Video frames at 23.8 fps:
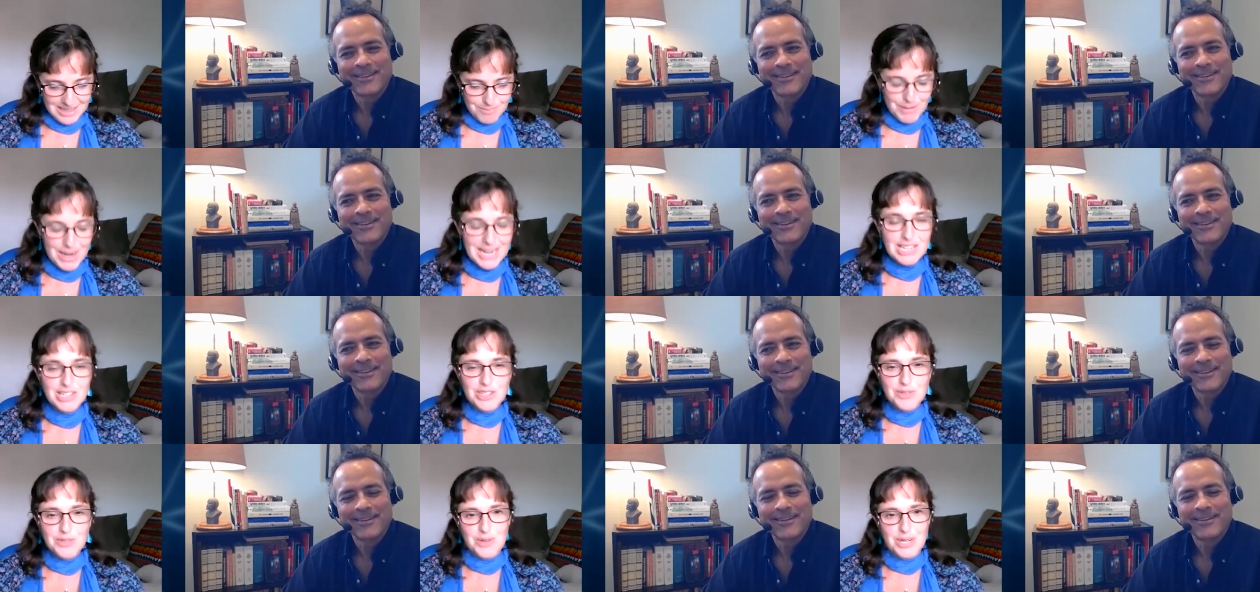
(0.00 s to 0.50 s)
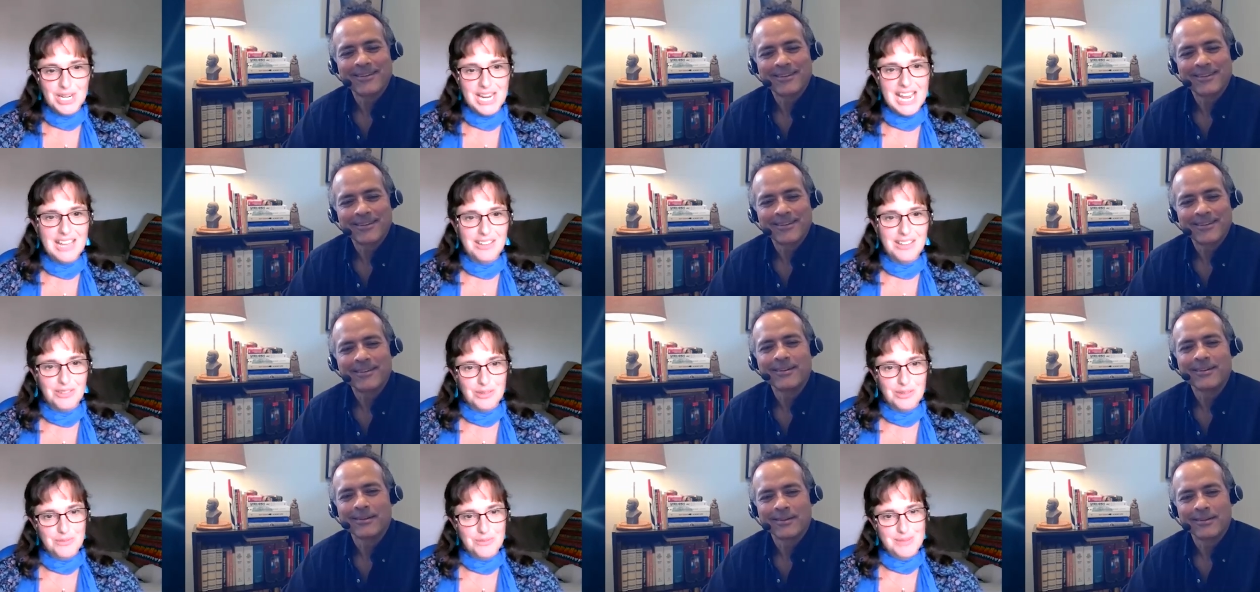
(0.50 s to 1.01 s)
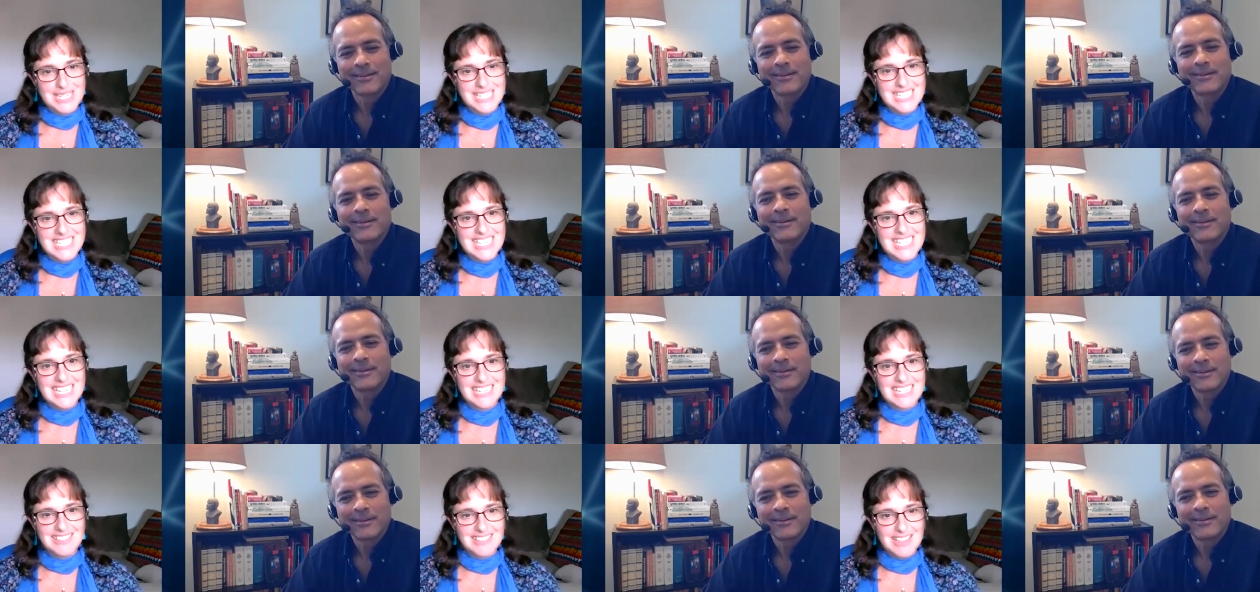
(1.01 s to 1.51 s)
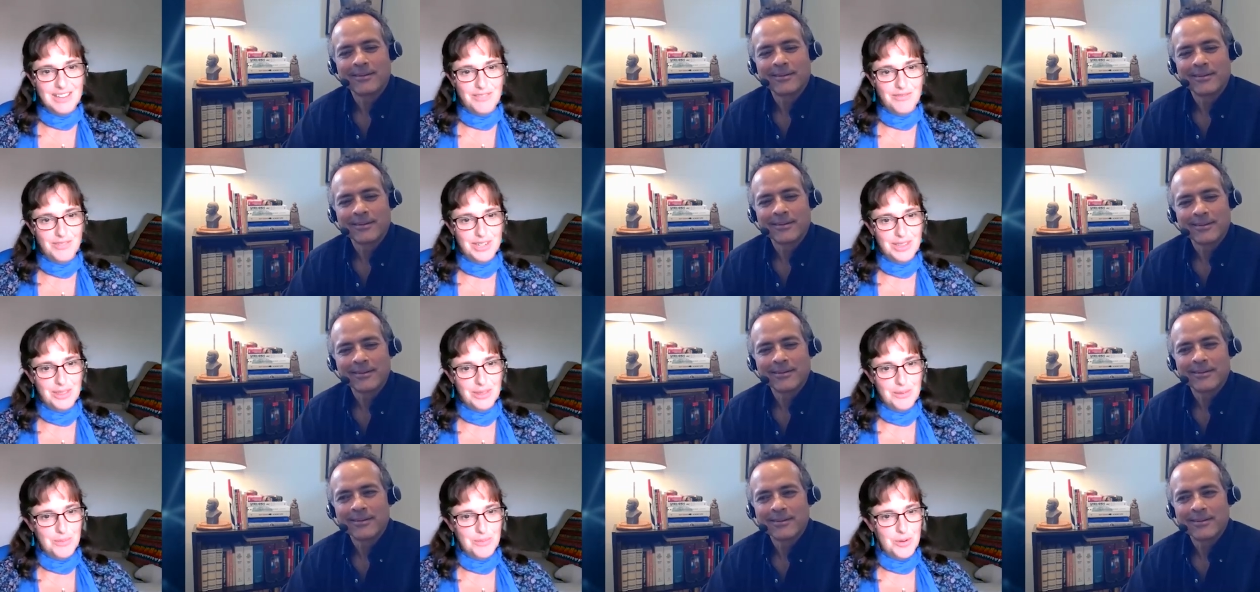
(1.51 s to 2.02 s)
Speaker 1: management council meeting at
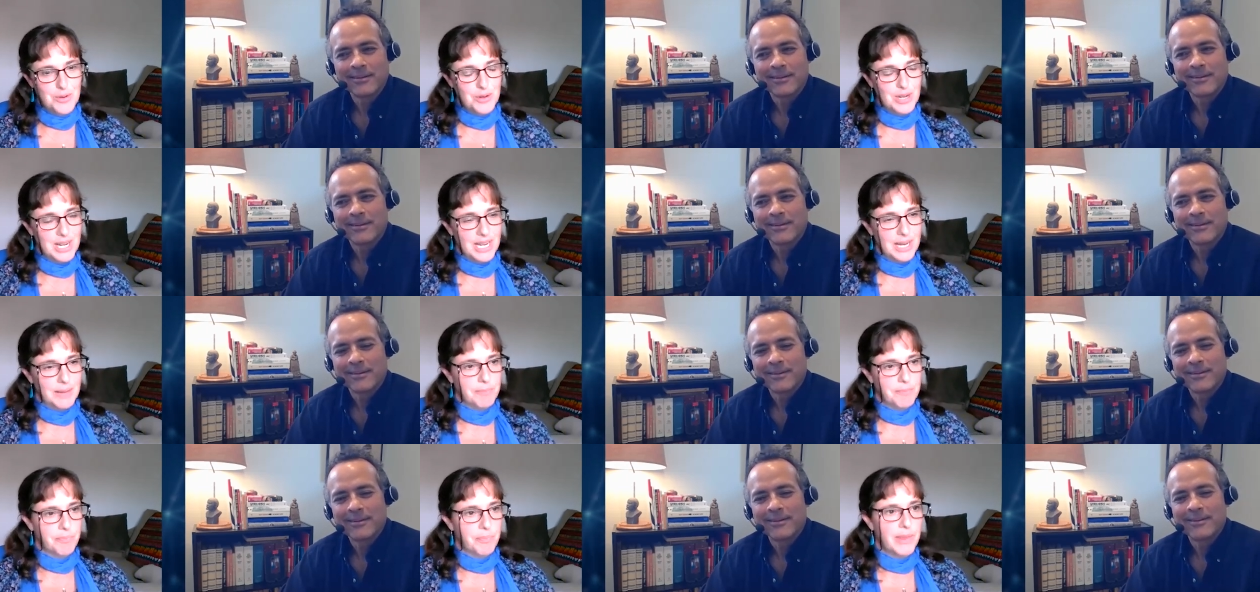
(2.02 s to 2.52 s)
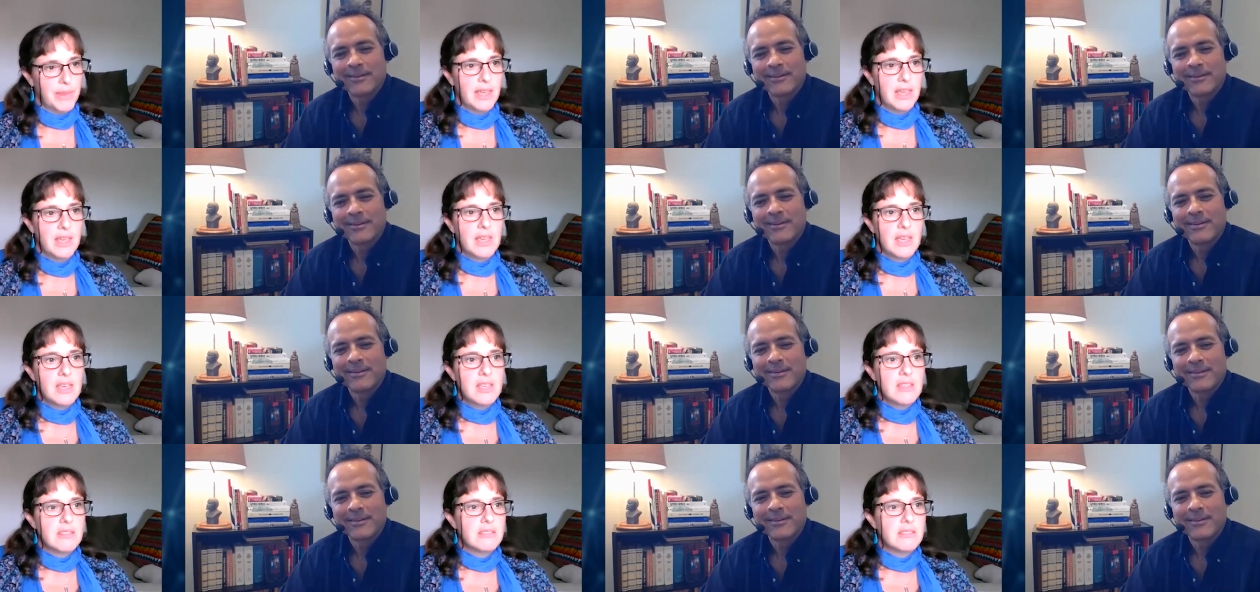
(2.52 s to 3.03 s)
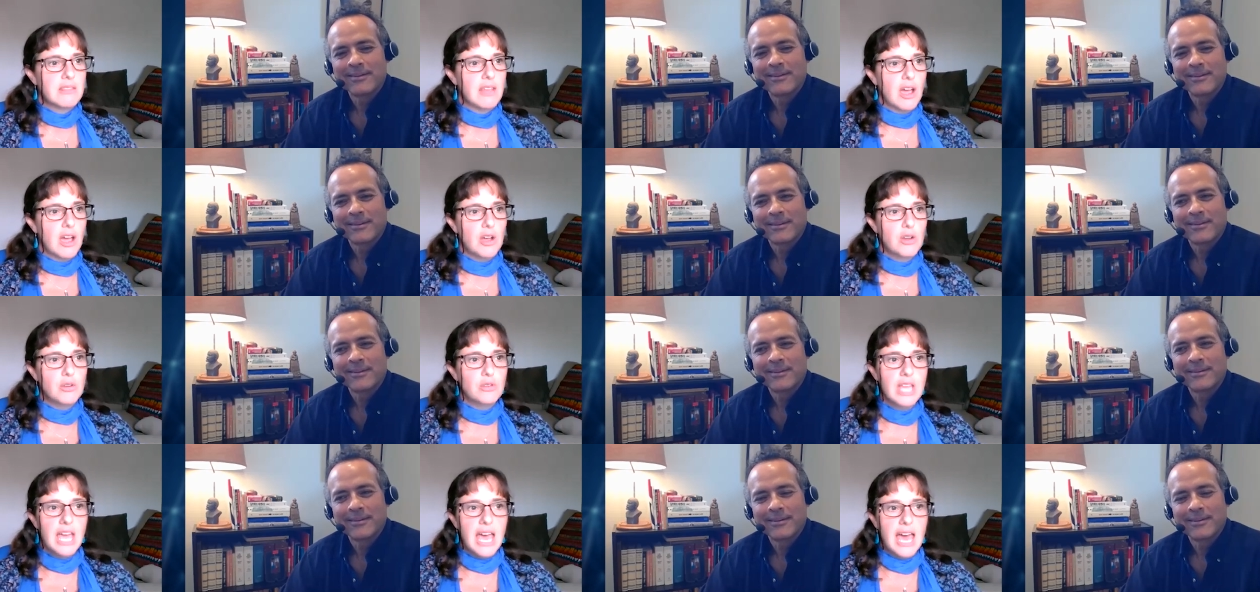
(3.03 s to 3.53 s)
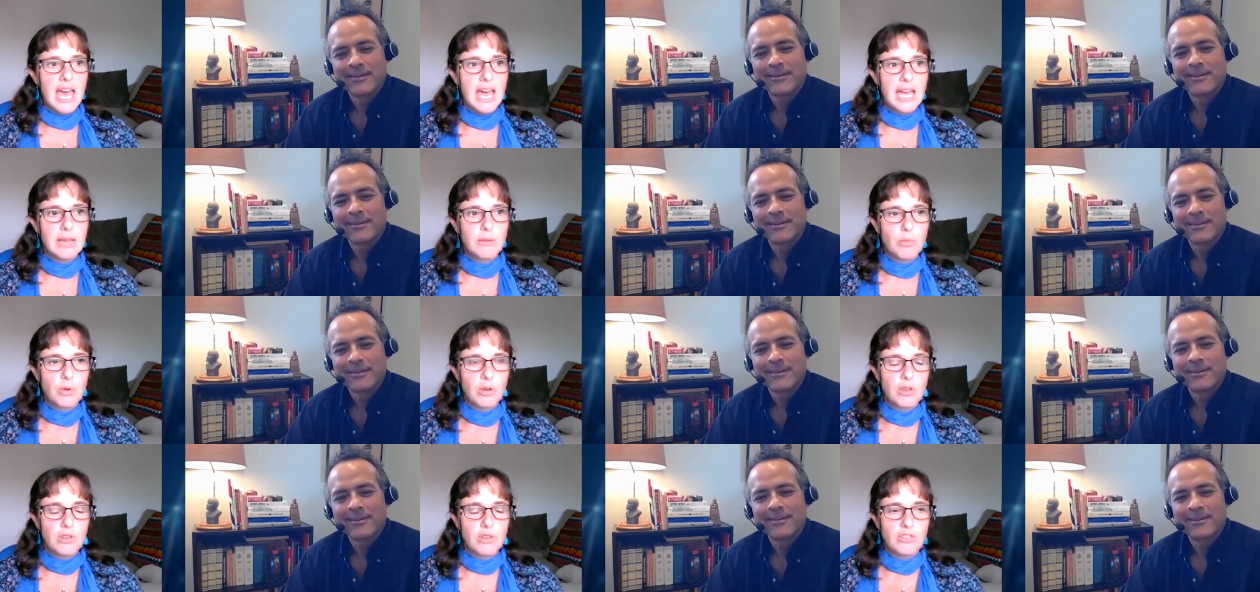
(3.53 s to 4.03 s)
7 in the morning." So yeah,
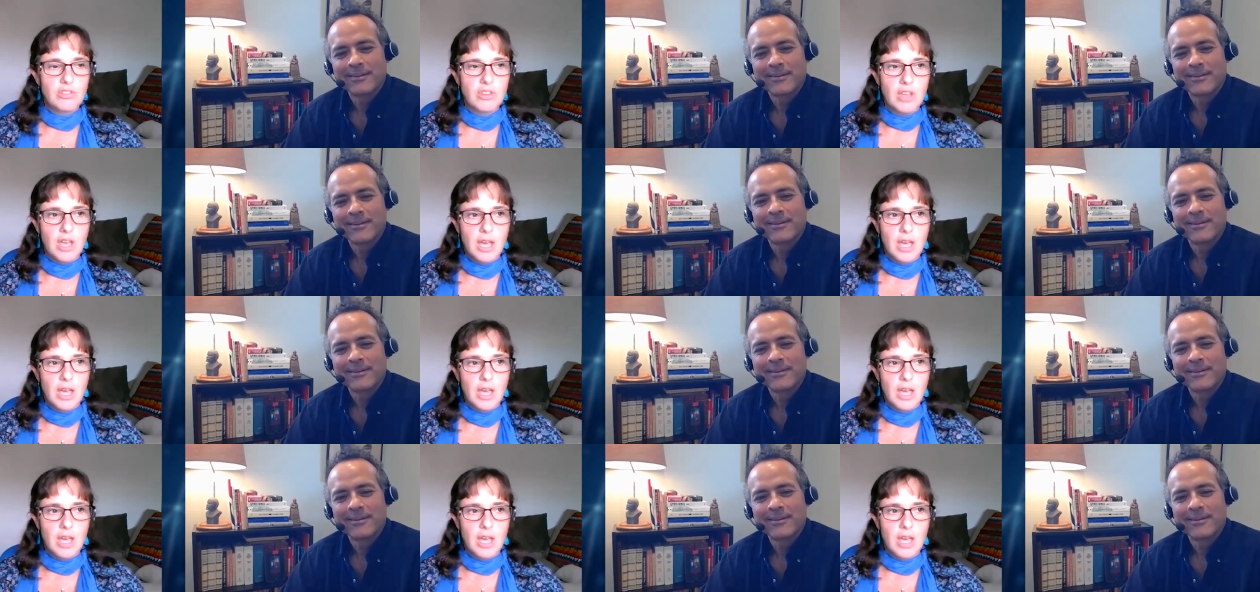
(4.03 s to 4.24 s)
it was